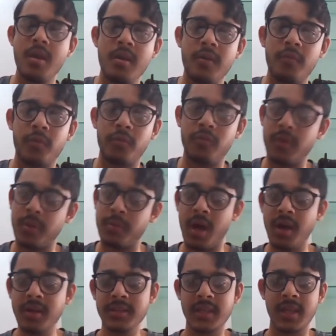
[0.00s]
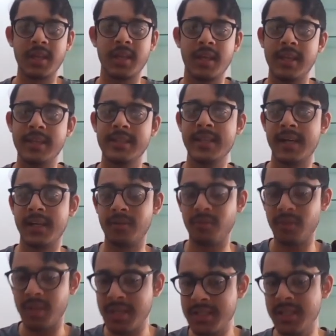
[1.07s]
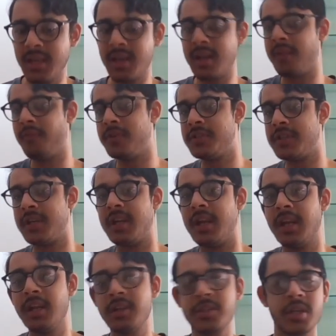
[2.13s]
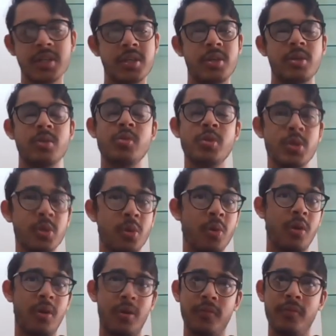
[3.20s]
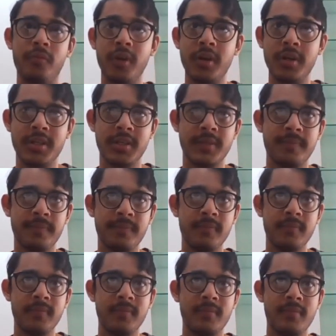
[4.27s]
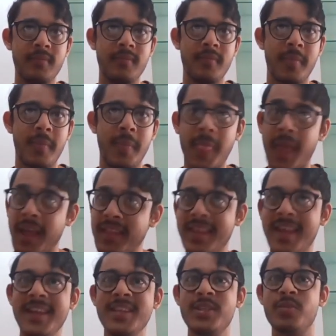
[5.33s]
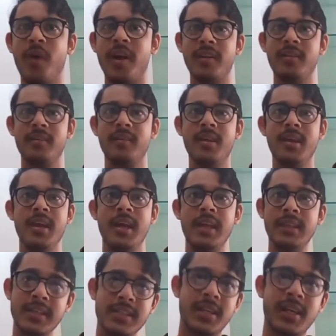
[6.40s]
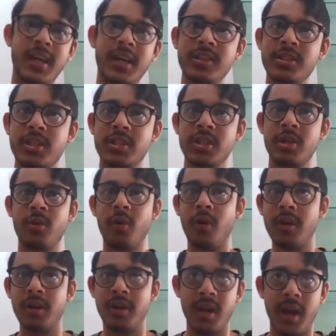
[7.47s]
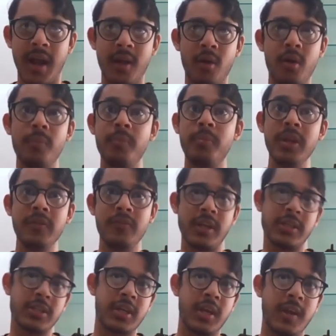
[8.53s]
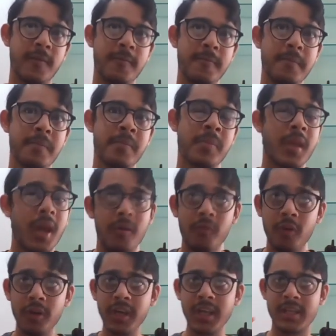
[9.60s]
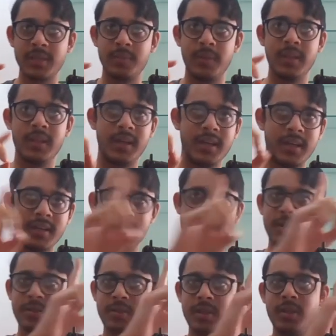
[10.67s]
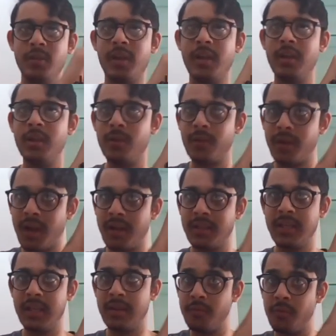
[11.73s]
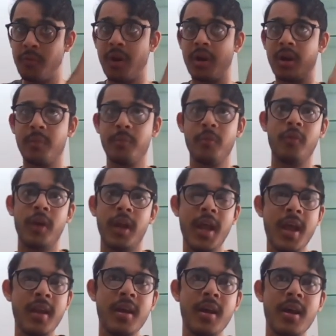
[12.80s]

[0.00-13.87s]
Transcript: What we're asking is that, is there an efficient data structure to store all of the words? And there is one. There is a data structure called a trie or a prefix tree. I've already explained that in a solution. You can look at the info card up over here.